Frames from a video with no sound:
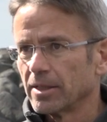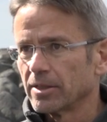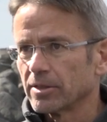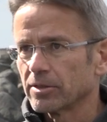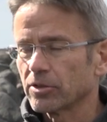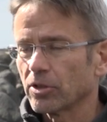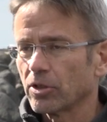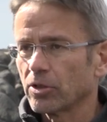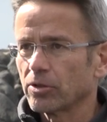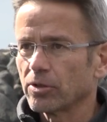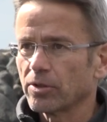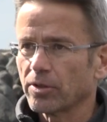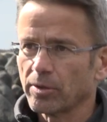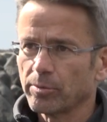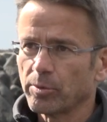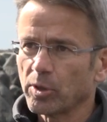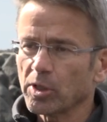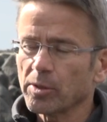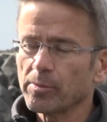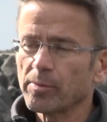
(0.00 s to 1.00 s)
So the
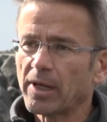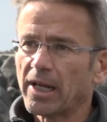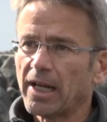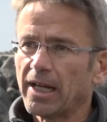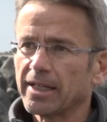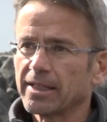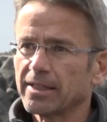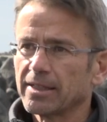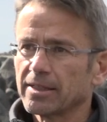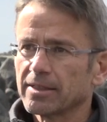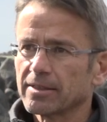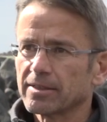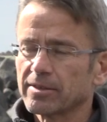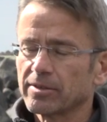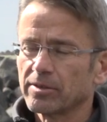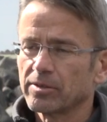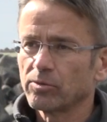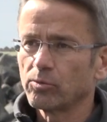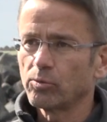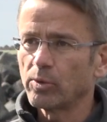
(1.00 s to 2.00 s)
bottom line
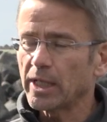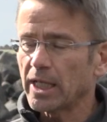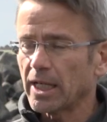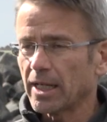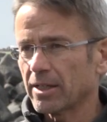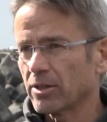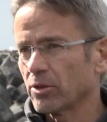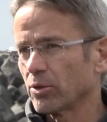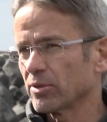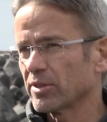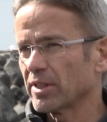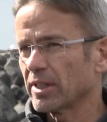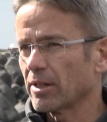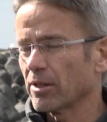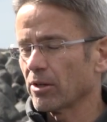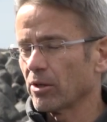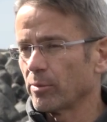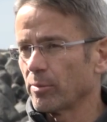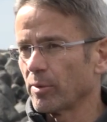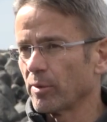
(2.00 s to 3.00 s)
is we are causing
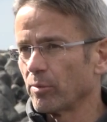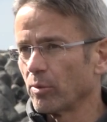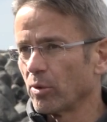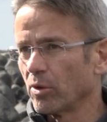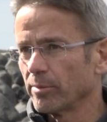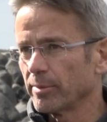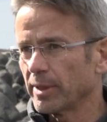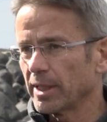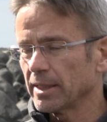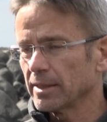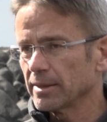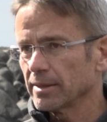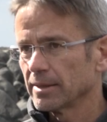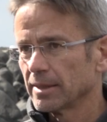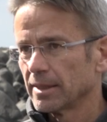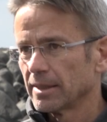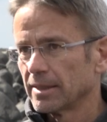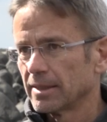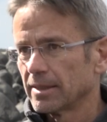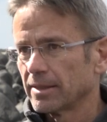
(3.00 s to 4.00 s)
global warming.
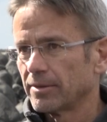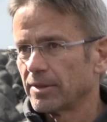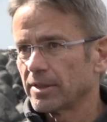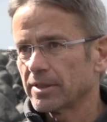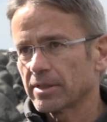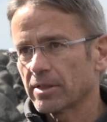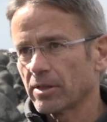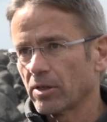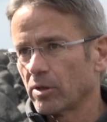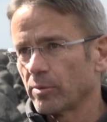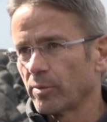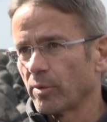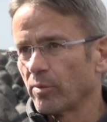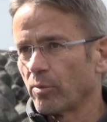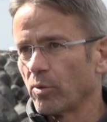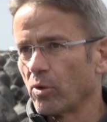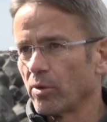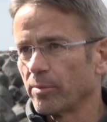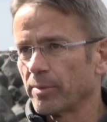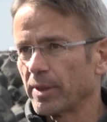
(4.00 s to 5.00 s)
This global
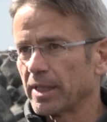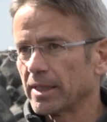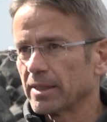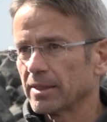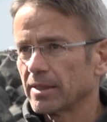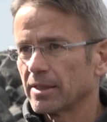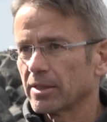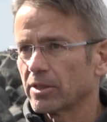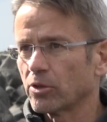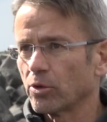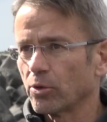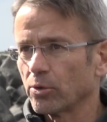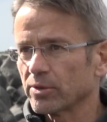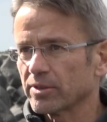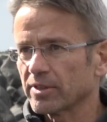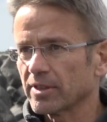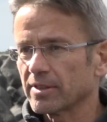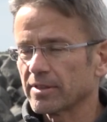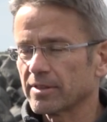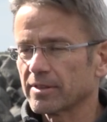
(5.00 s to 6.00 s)
warming
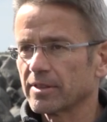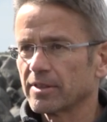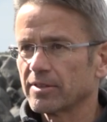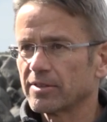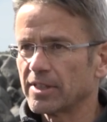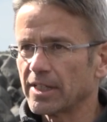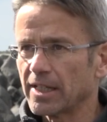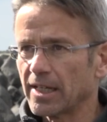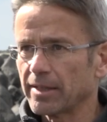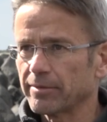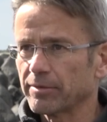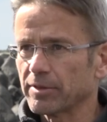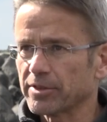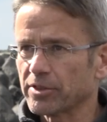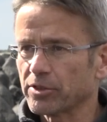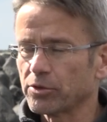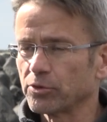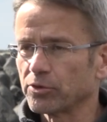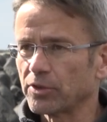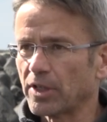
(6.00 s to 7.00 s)
causes sea
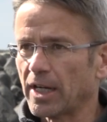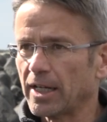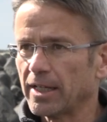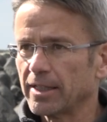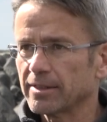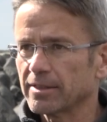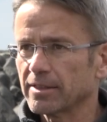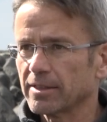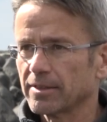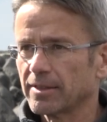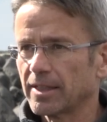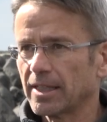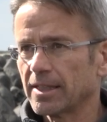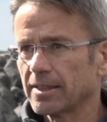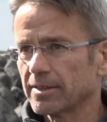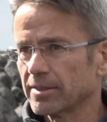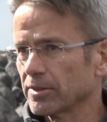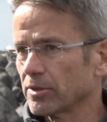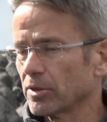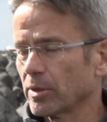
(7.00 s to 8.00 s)
levels to rise. That
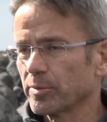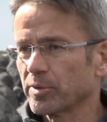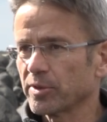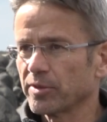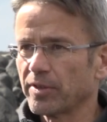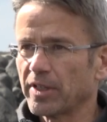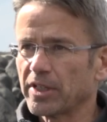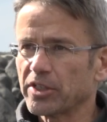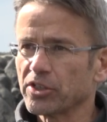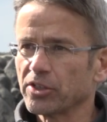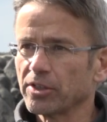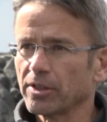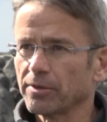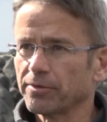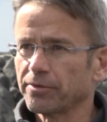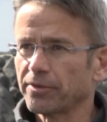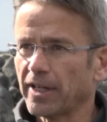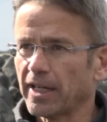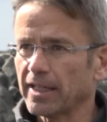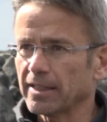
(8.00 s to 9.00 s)
is an observational
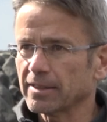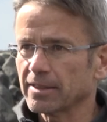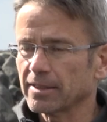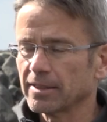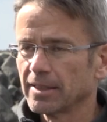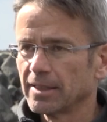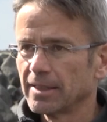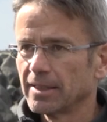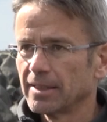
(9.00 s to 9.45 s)
fact.